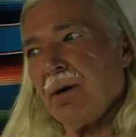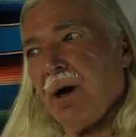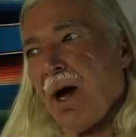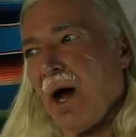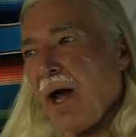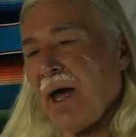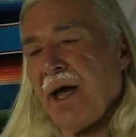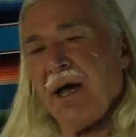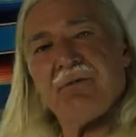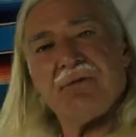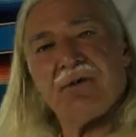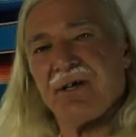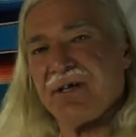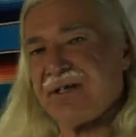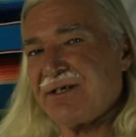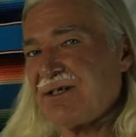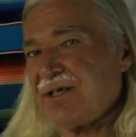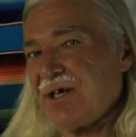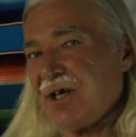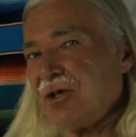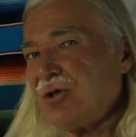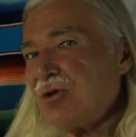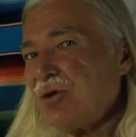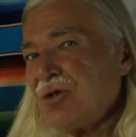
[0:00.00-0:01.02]
I have
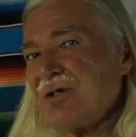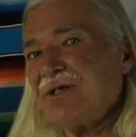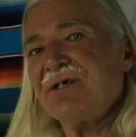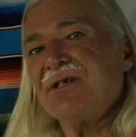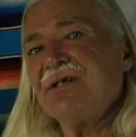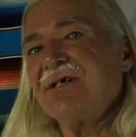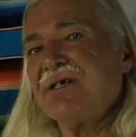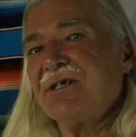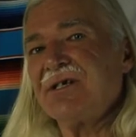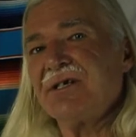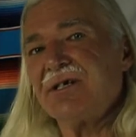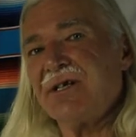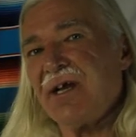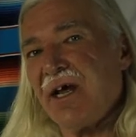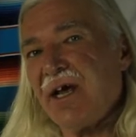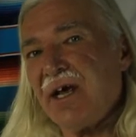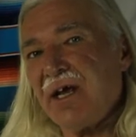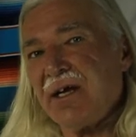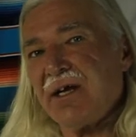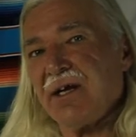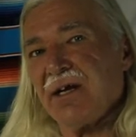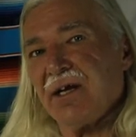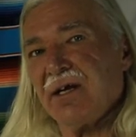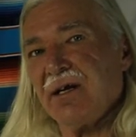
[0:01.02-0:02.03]
continuously
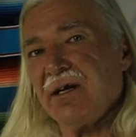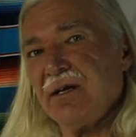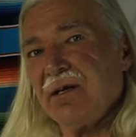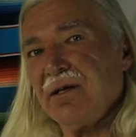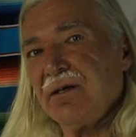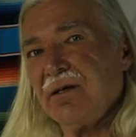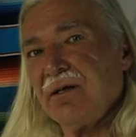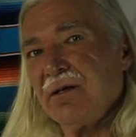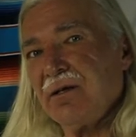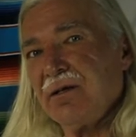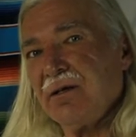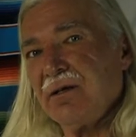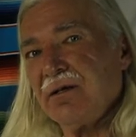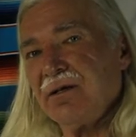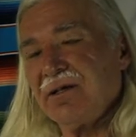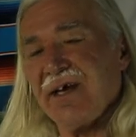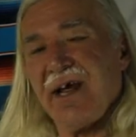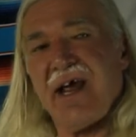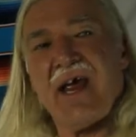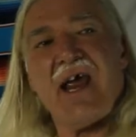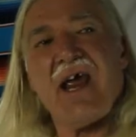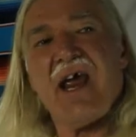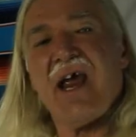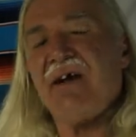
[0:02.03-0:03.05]
stated
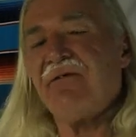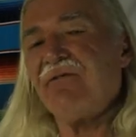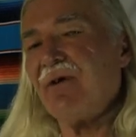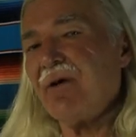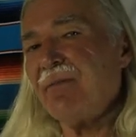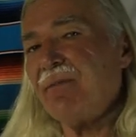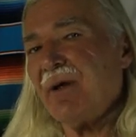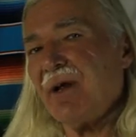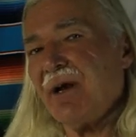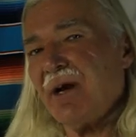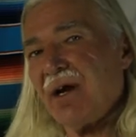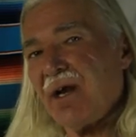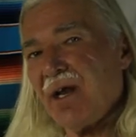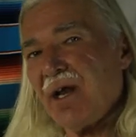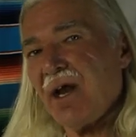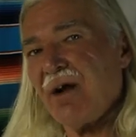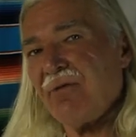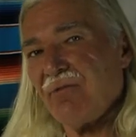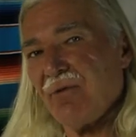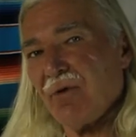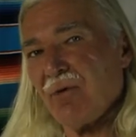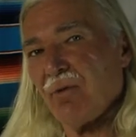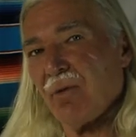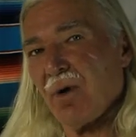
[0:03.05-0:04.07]
to everybody
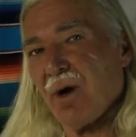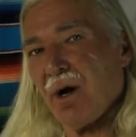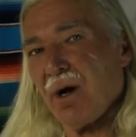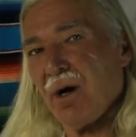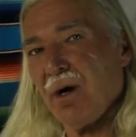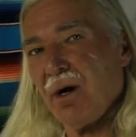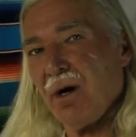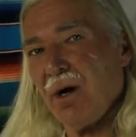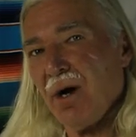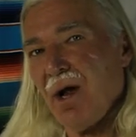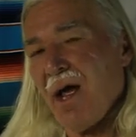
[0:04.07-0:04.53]
everywhere,